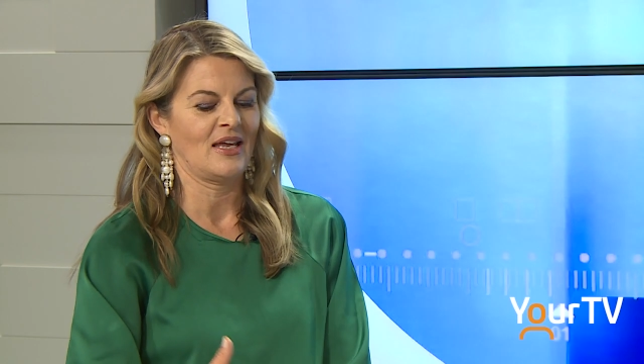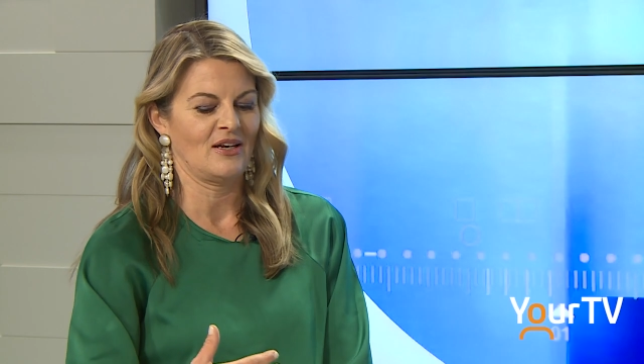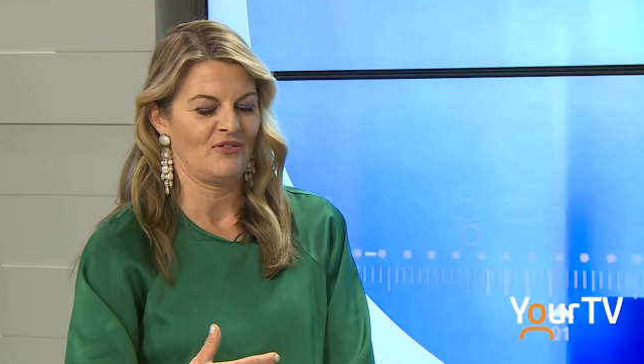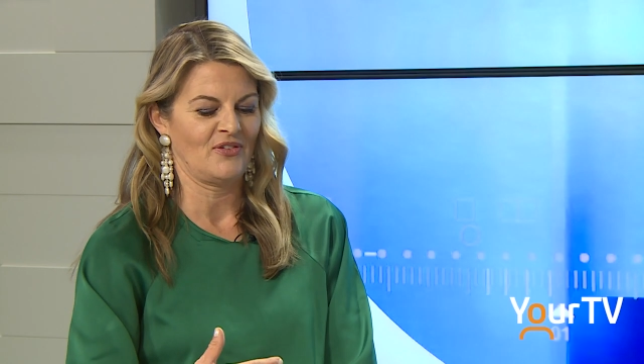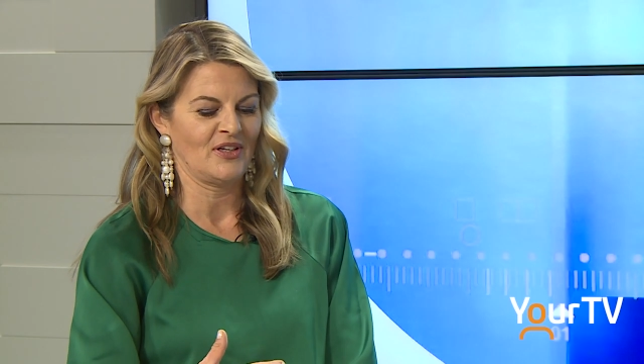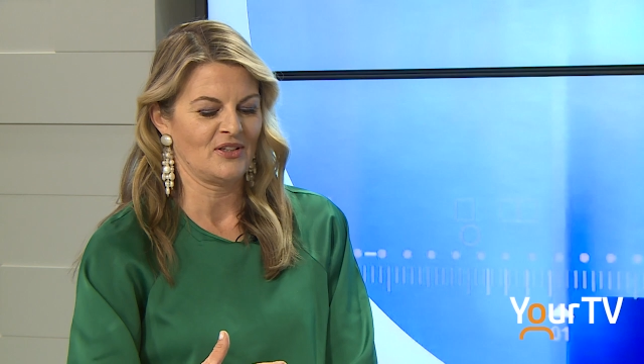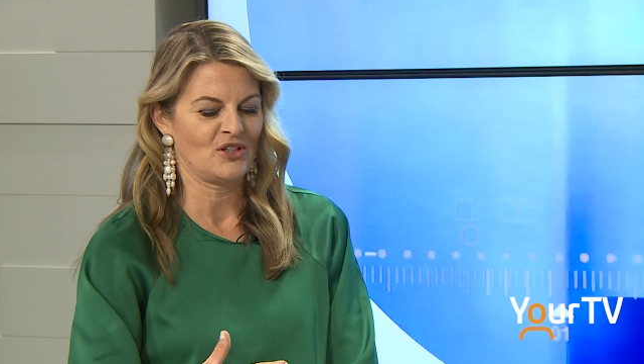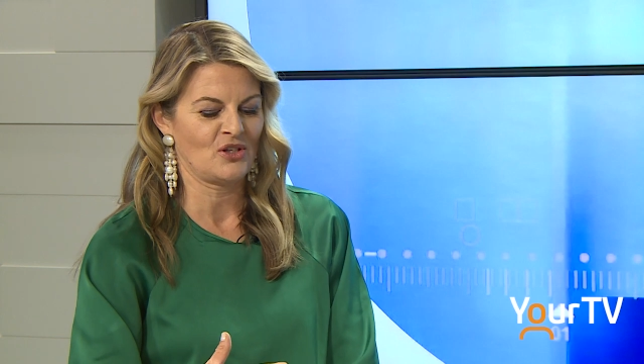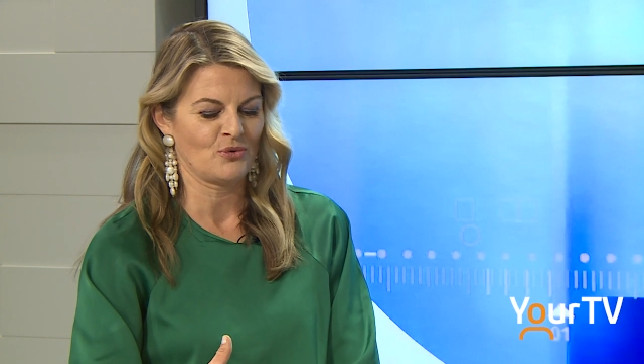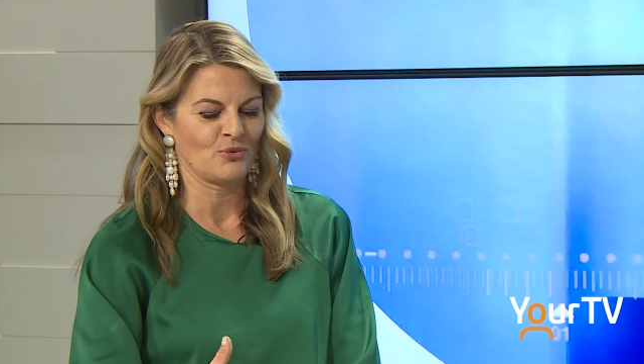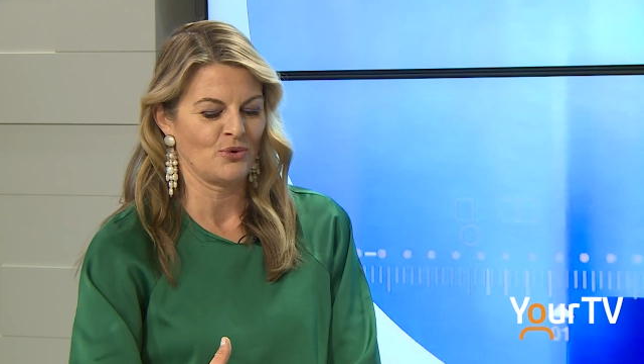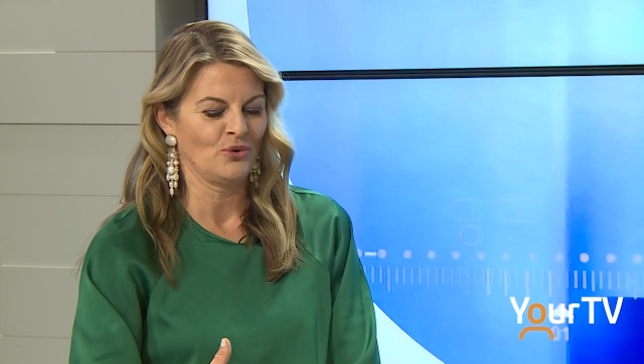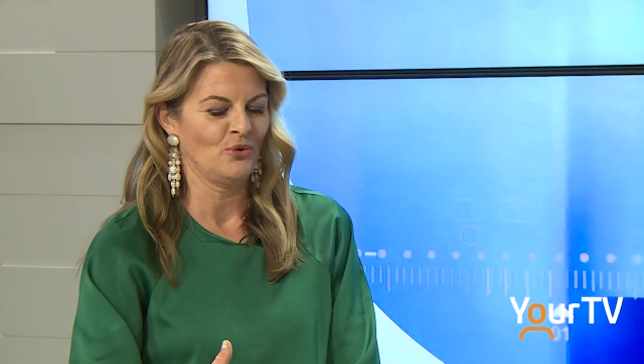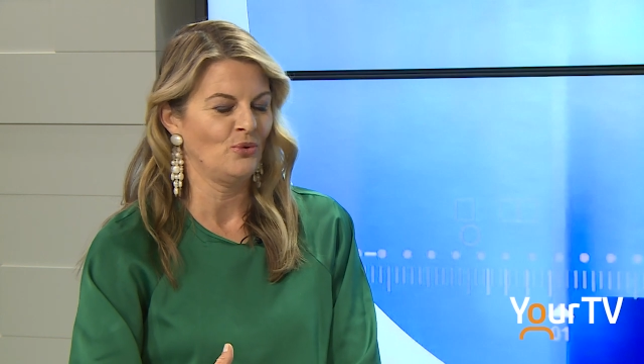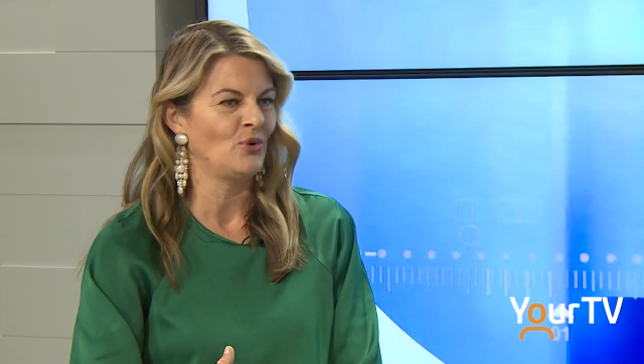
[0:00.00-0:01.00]
And if mm-hmm. it's
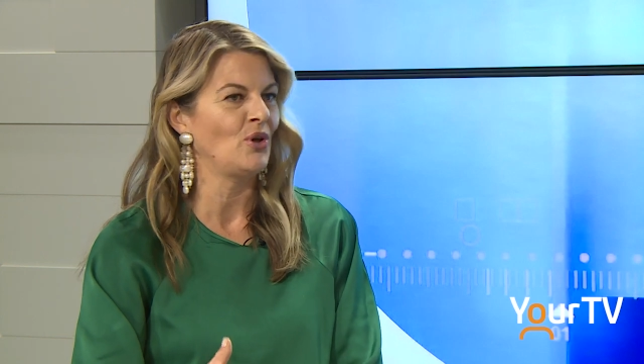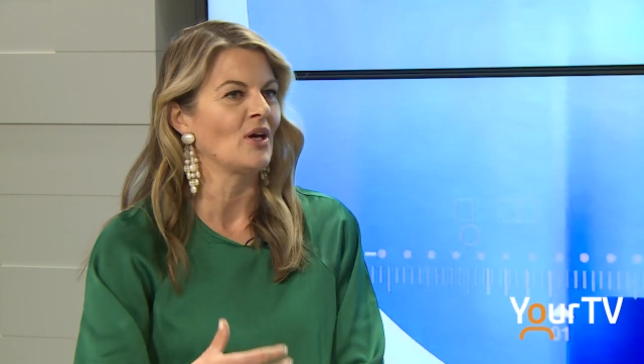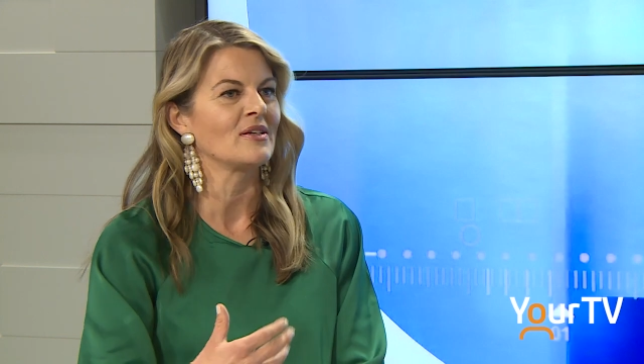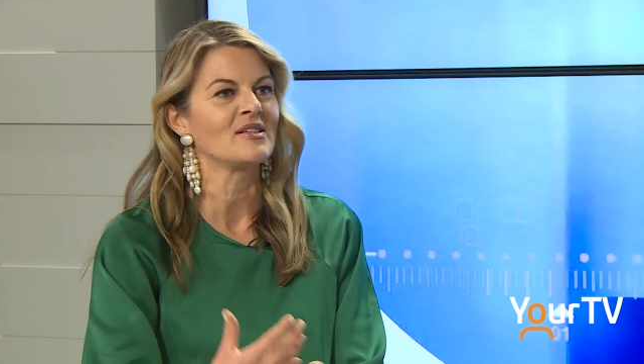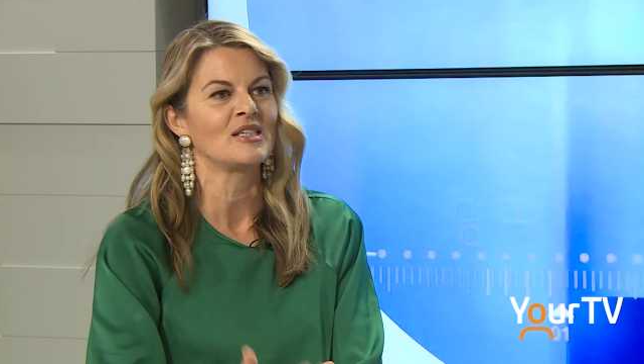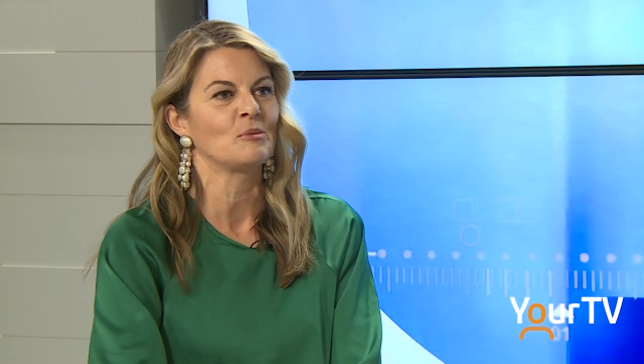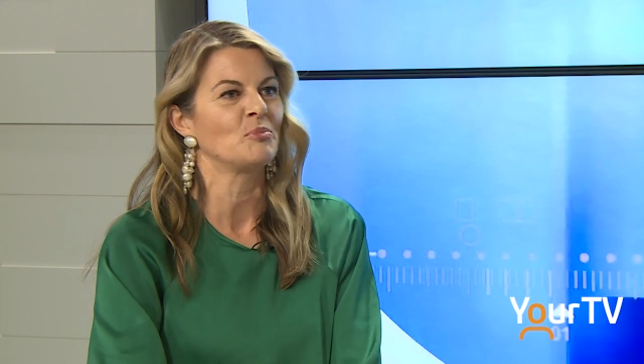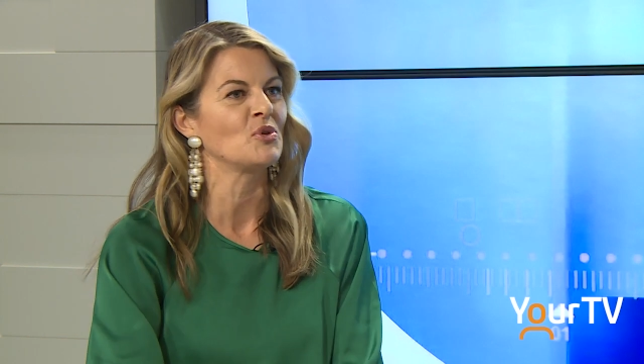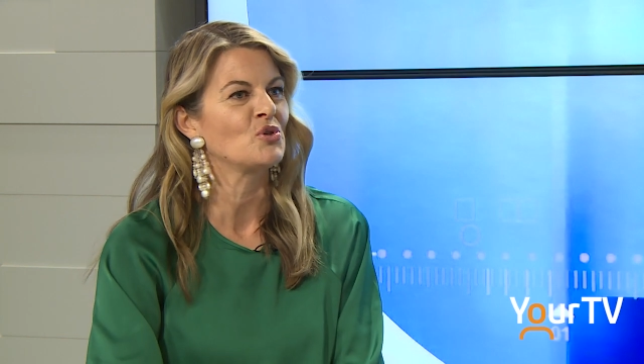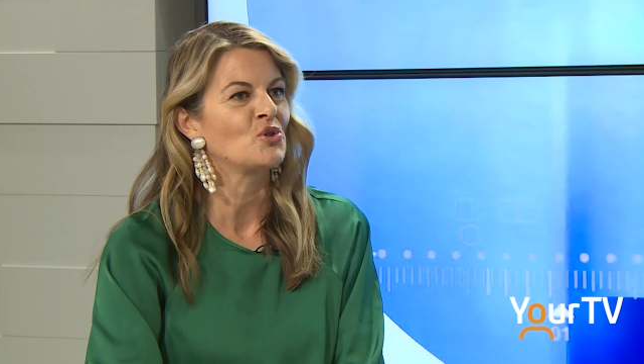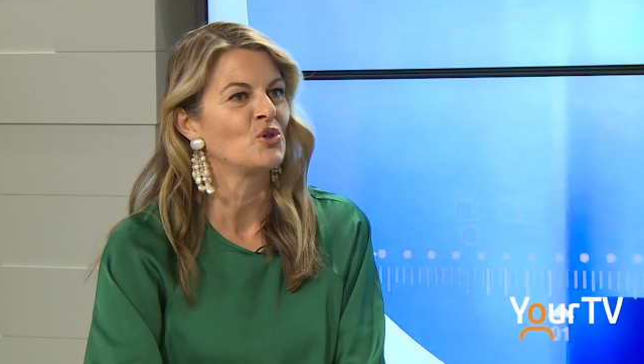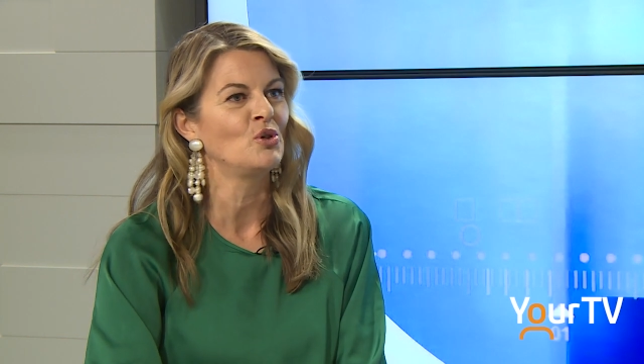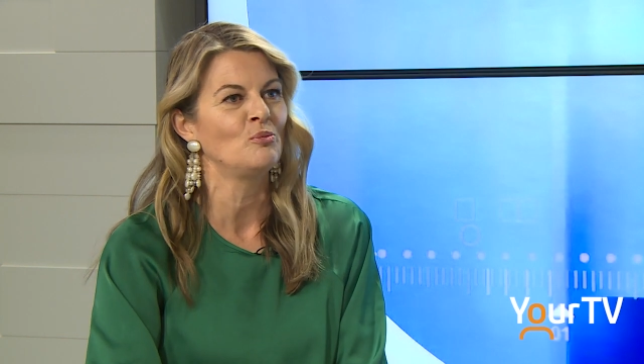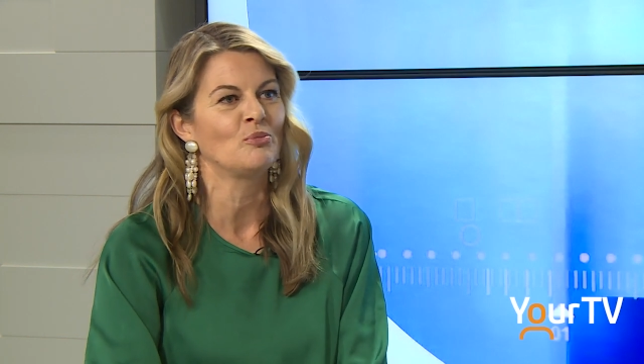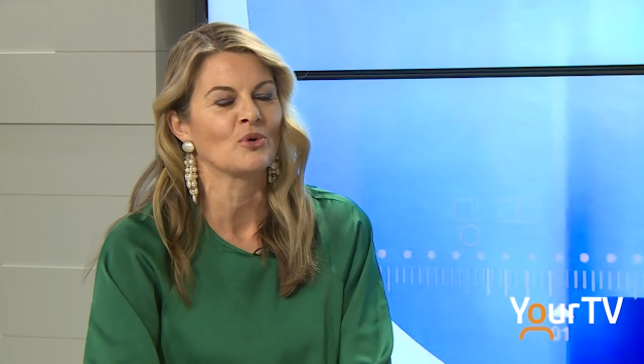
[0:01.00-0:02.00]
through a simple
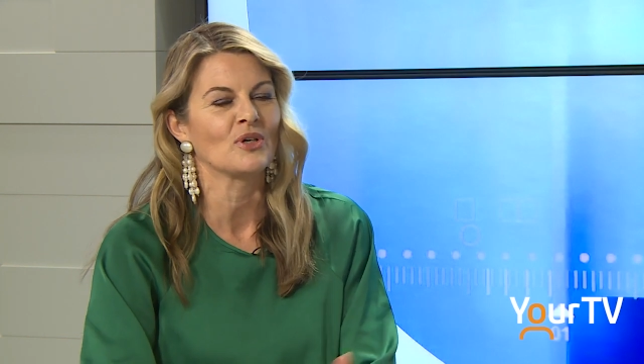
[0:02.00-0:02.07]
soup